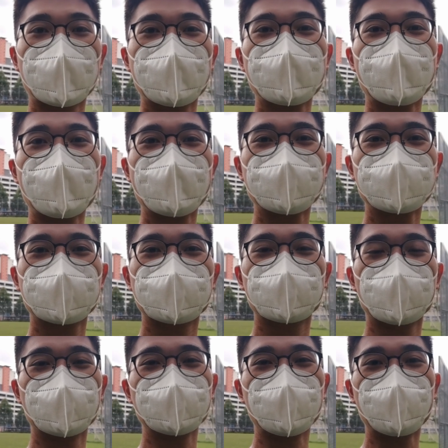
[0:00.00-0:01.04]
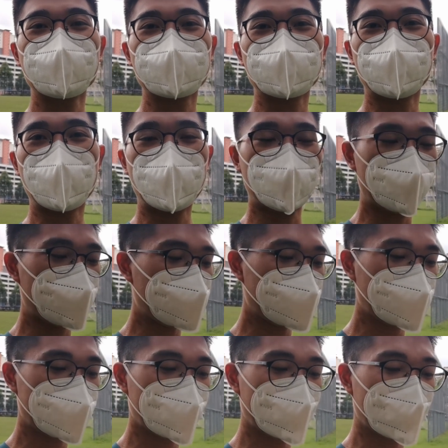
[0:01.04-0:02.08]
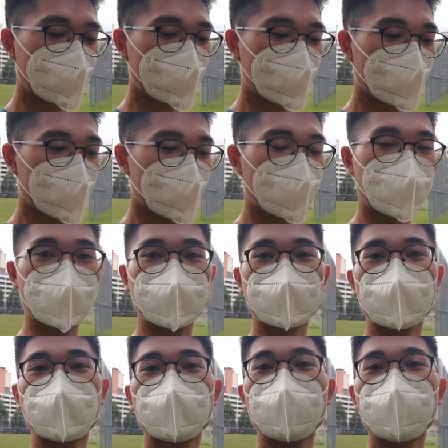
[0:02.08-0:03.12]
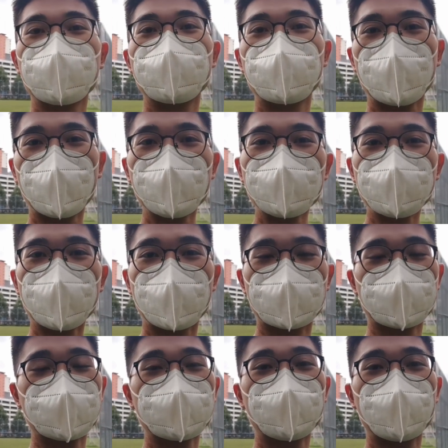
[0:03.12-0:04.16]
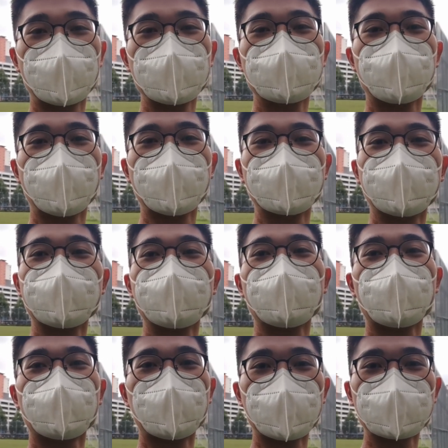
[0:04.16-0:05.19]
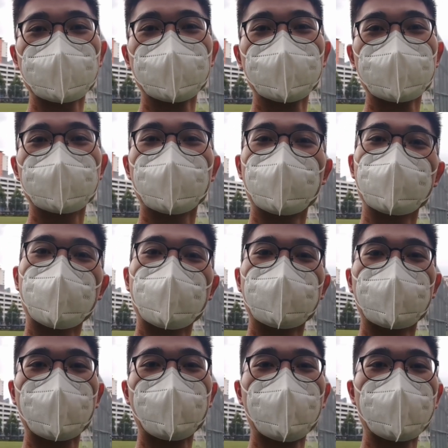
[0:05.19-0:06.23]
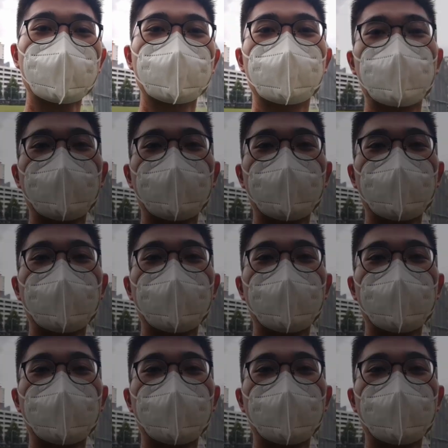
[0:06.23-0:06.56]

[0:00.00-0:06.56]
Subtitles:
Hey guys, so now it's about 3 p.m. I just finished my data collection, so now get back